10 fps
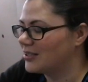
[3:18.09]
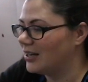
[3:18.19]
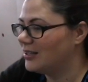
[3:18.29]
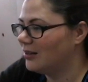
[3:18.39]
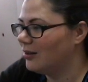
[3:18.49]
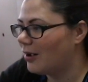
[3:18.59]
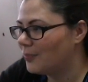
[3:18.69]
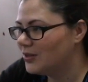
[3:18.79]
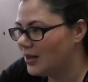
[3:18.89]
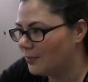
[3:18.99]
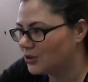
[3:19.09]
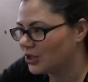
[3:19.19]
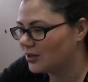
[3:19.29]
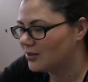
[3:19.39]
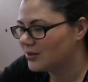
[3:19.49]
I did look up the
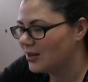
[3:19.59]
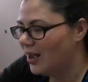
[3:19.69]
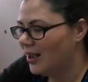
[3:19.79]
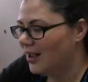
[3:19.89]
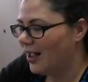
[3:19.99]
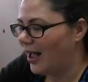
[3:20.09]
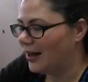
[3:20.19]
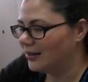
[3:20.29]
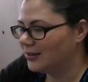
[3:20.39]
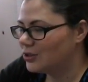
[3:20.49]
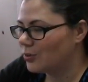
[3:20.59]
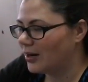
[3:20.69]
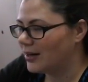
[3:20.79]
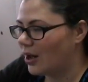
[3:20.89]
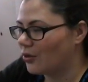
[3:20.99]
temperatures, and at least
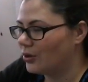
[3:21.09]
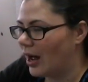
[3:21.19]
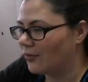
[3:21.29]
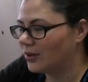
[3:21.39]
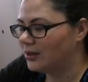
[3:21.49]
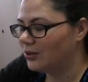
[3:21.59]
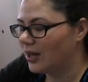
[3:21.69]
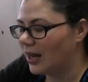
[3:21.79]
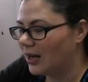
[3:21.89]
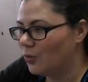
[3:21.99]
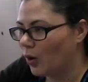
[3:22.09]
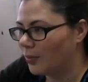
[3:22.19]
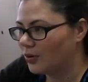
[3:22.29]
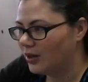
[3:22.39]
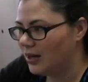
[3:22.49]
right now they're not really looking any
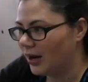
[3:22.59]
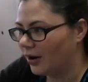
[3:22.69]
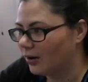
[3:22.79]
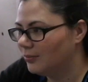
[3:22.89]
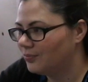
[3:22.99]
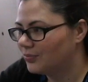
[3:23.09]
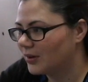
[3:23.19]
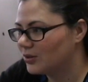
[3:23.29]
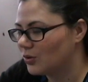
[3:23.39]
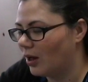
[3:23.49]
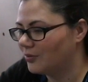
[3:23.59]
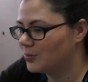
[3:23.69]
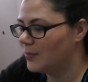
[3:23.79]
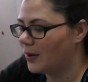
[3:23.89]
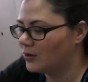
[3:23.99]
warmer than here, so I'll have
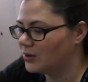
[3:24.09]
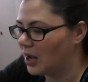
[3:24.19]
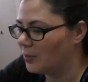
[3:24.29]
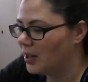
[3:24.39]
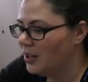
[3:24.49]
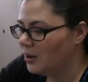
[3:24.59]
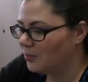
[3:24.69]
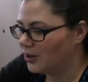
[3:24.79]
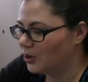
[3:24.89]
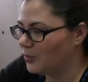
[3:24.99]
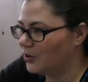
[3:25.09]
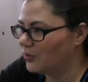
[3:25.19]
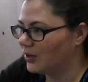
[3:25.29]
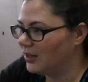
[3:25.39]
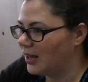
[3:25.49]
to be bundled up. But it'll be a
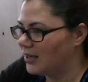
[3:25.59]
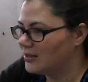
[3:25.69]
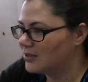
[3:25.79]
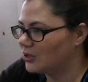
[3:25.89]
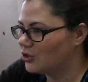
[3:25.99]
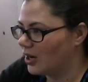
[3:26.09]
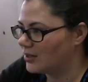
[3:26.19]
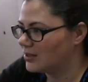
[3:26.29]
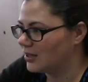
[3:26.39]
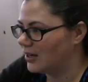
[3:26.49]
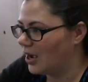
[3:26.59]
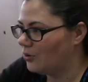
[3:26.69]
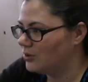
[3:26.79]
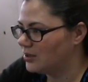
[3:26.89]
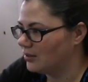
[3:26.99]
really nice chance to get
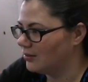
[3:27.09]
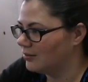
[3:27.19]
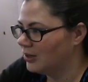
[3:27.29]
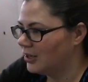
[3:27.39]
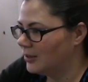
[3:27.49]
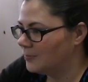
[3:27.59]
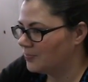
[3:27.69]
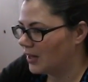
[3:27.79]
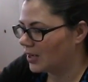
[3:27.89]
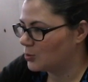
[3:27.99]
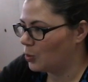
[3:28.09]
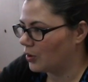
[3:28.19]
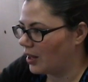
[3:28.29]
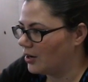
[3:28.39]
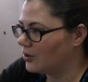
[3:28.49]
out and
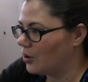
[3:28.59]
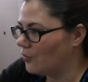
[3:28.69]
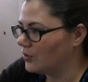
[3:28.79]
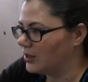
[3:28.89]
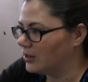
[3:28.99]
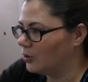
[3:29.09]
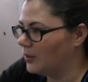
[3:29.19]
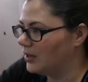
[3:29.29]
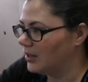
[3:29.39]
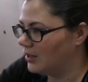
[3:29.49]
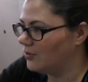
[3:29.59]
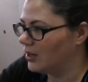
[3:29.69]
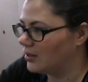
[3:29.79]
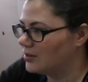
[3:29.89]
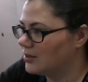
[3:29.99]
explore that area hopefully a little bit in the
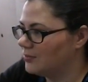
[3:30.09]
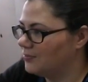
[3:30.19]
evenings.